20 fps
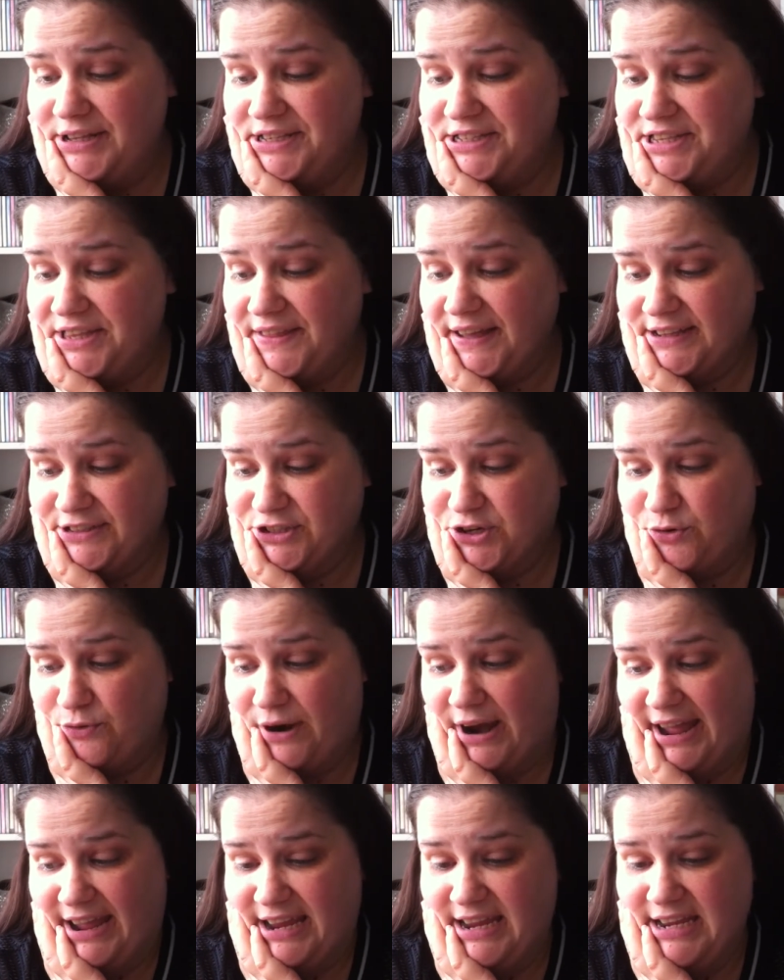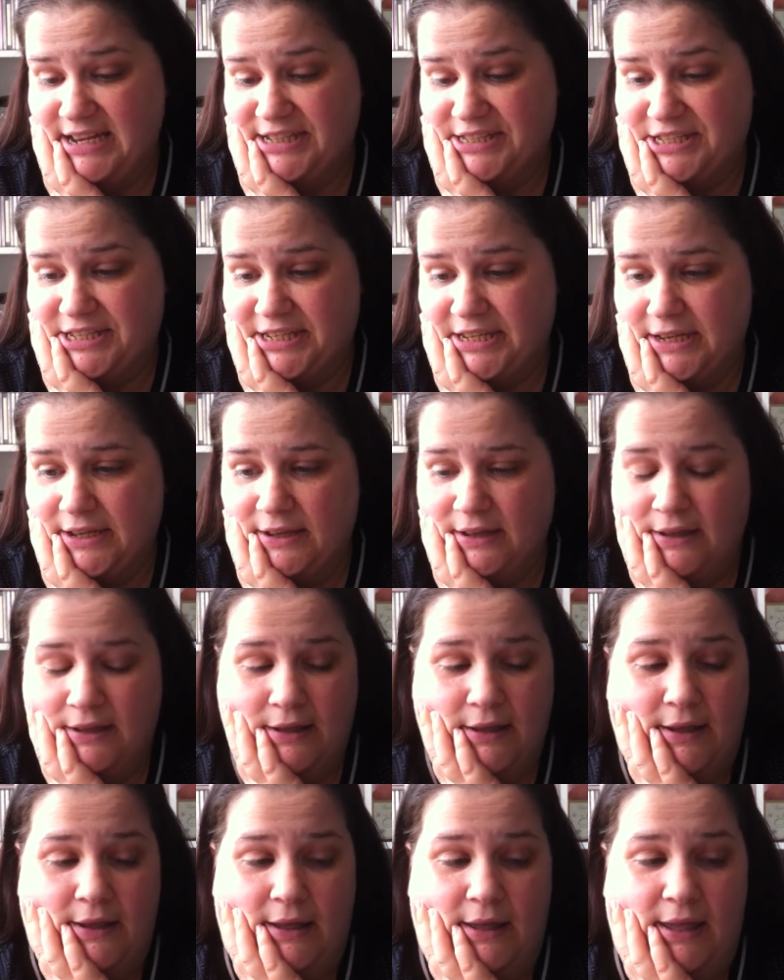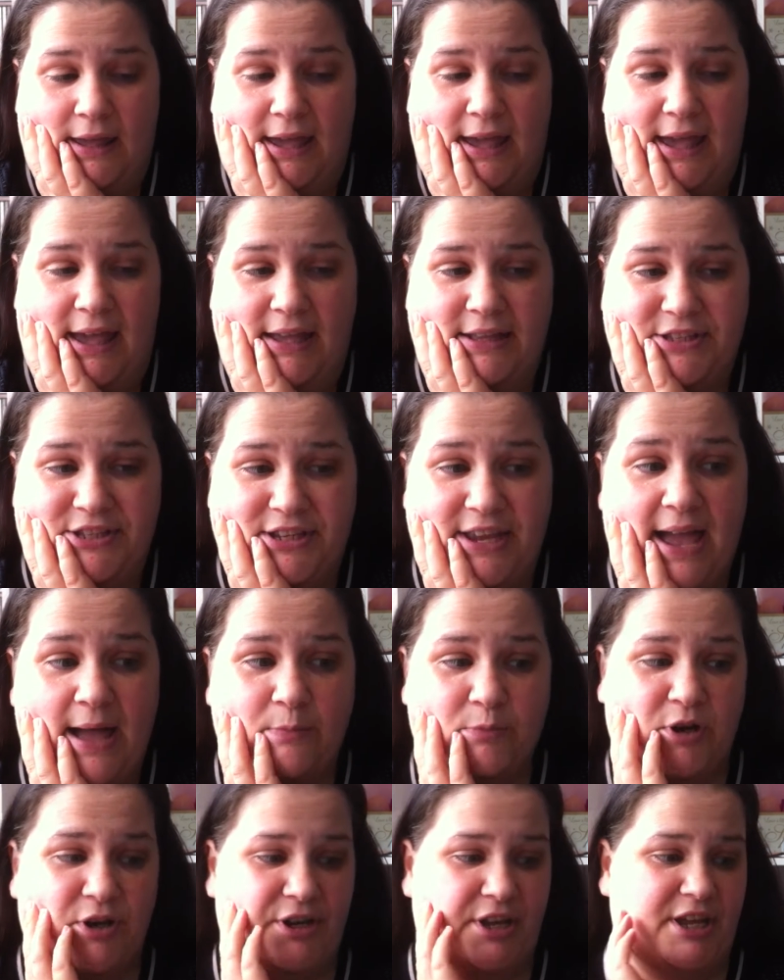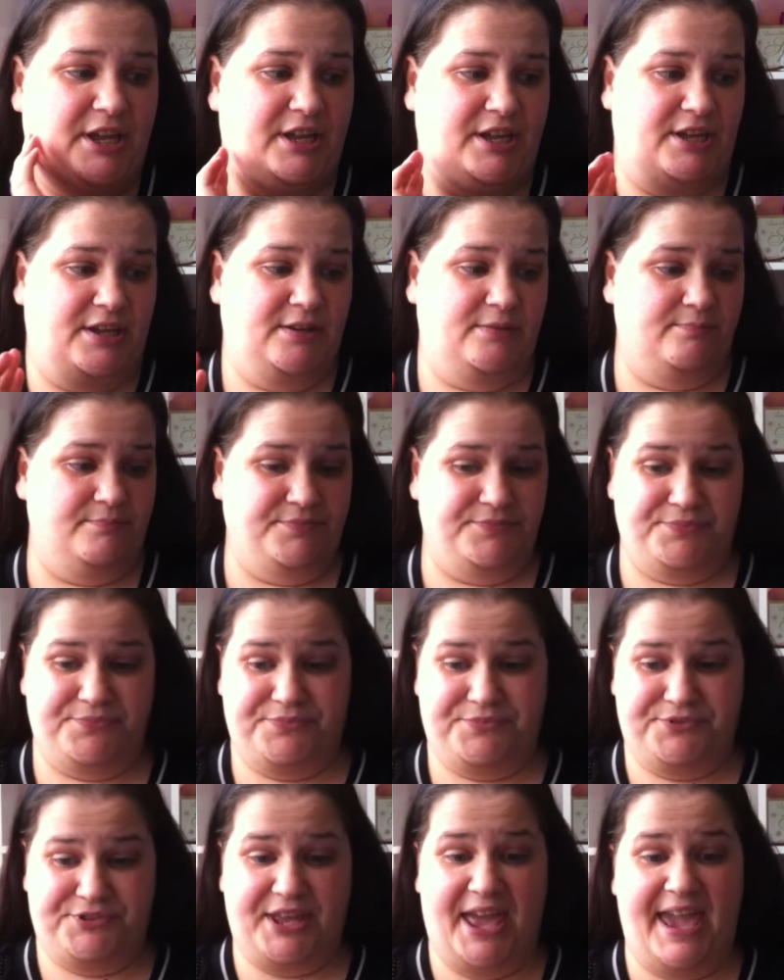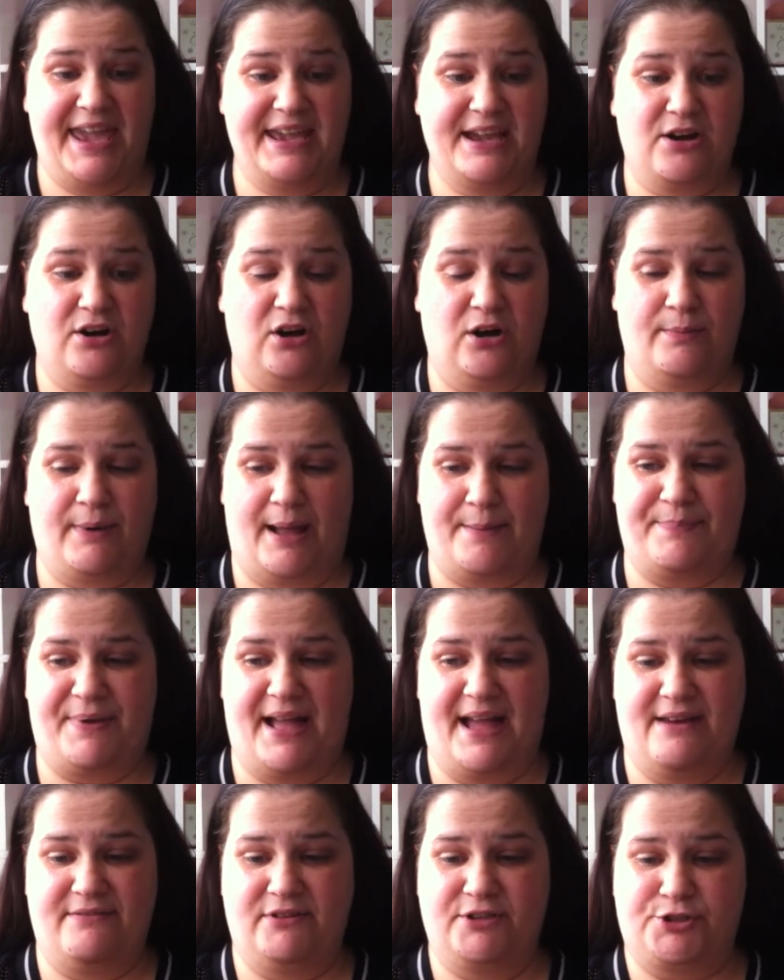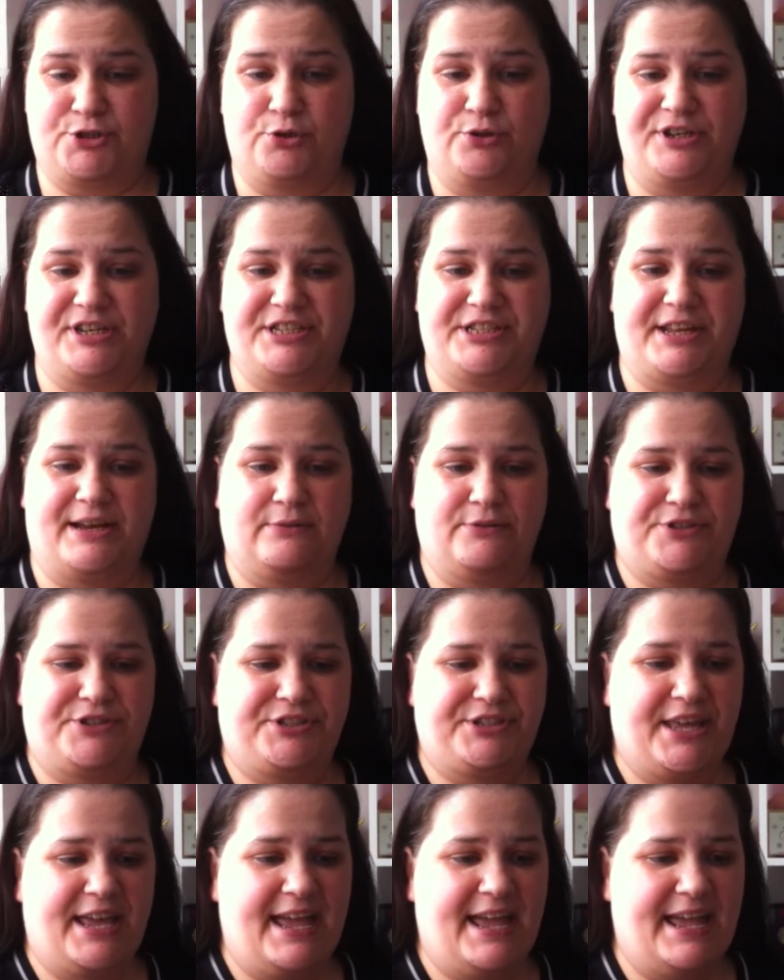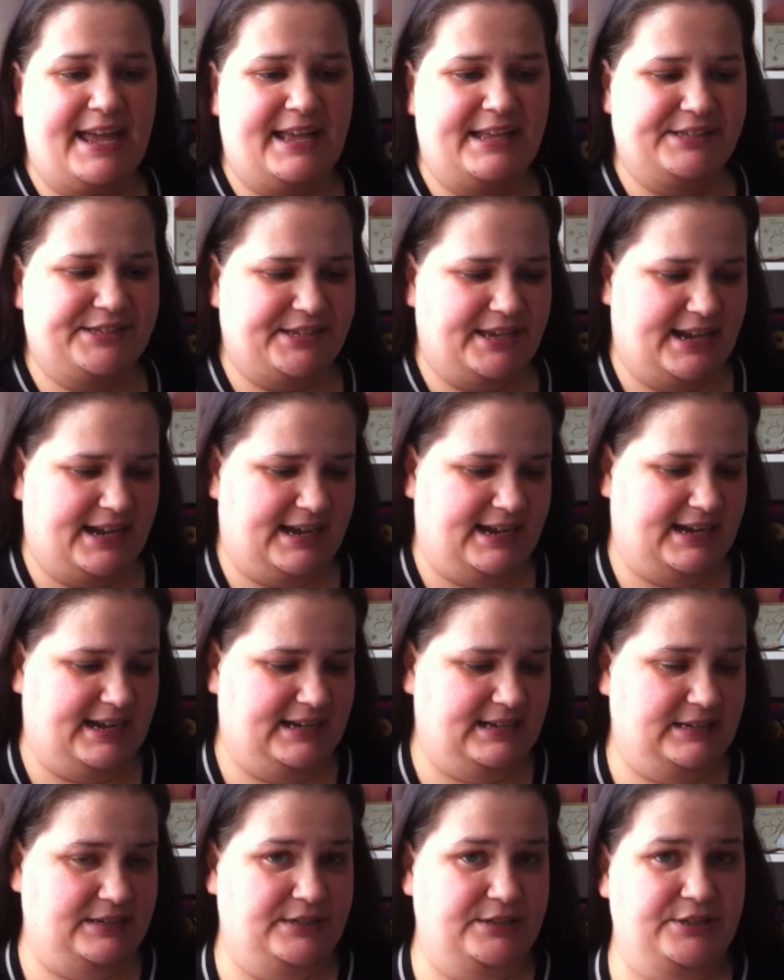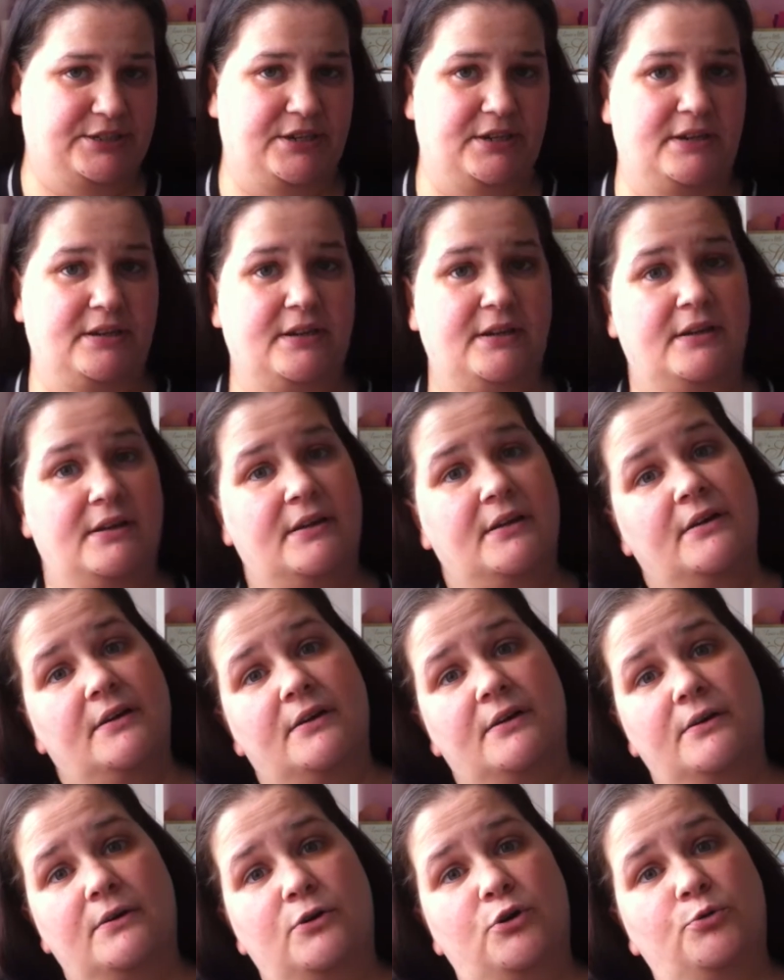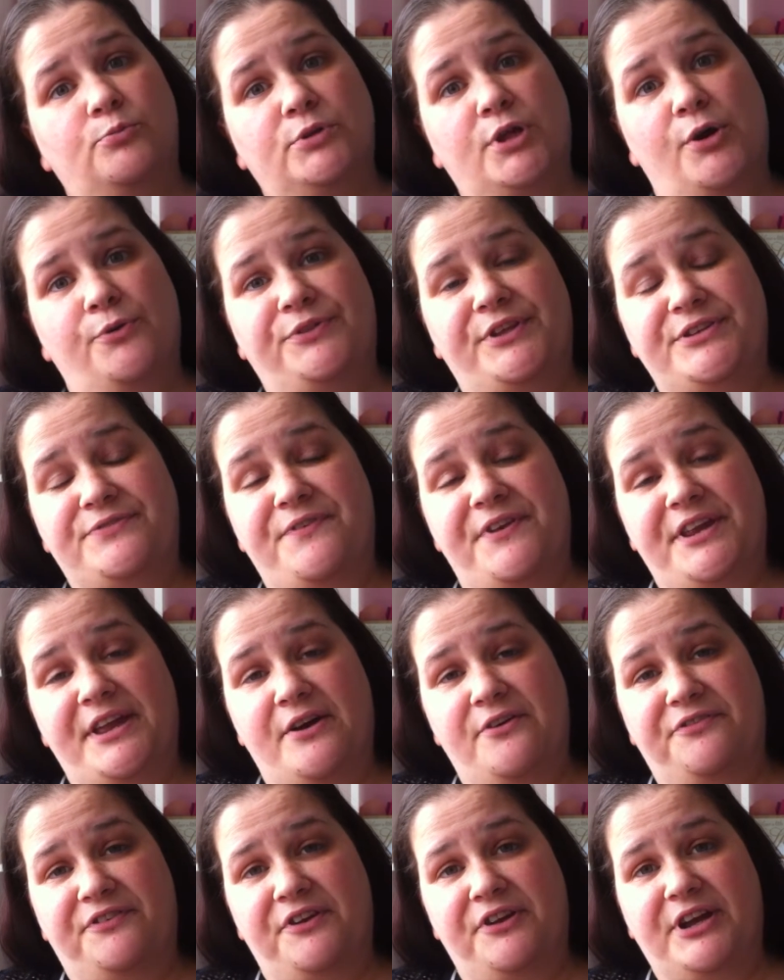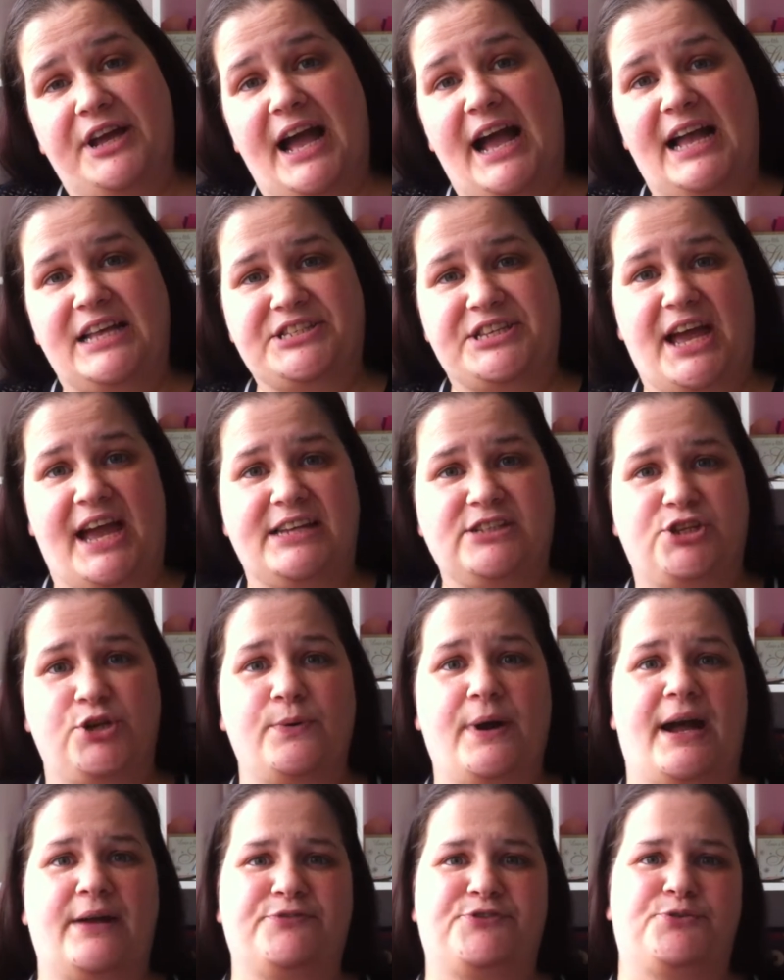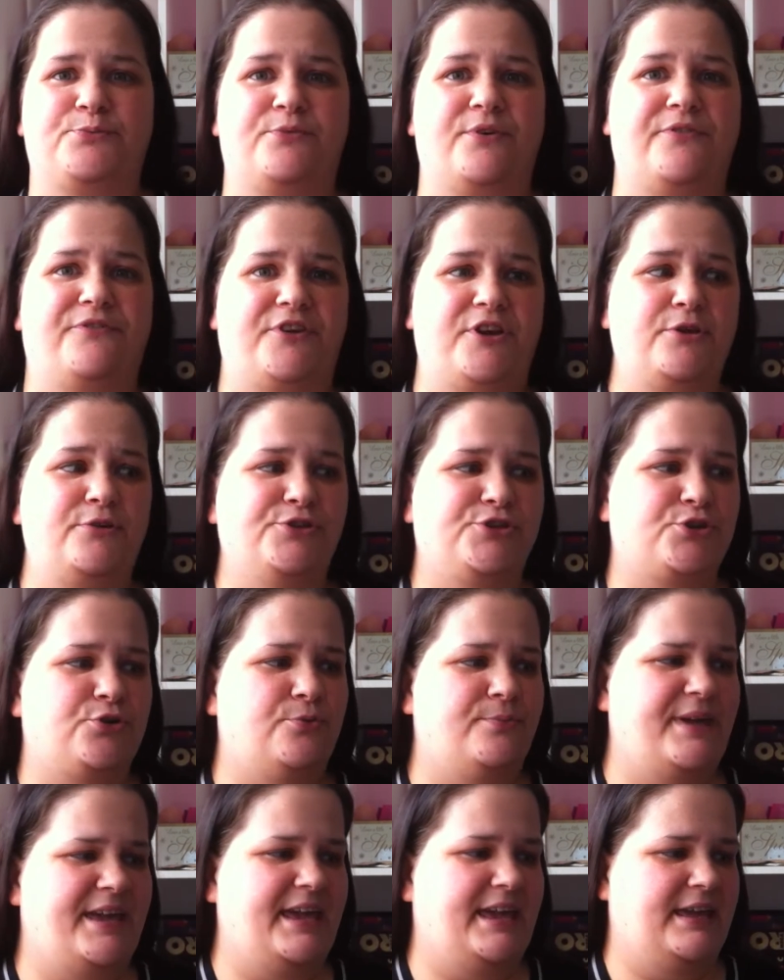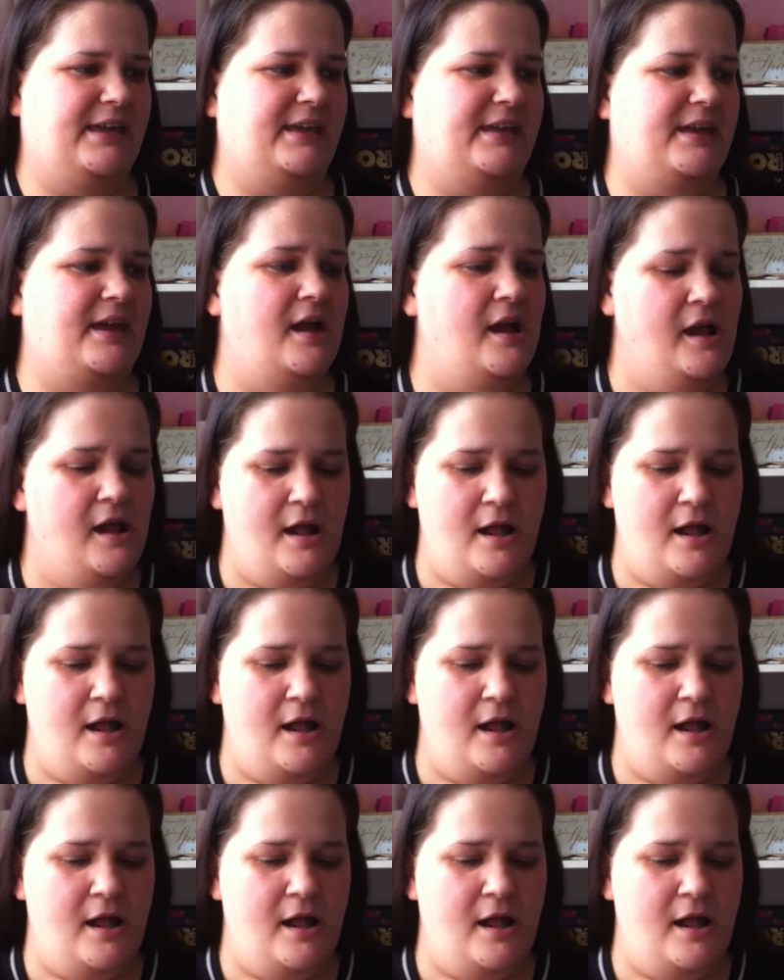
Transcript: So that's great. Uh, so yeah, I'm going to take all my parents' goodies downstairs and upload this video for you guys. I do have some reviews coming.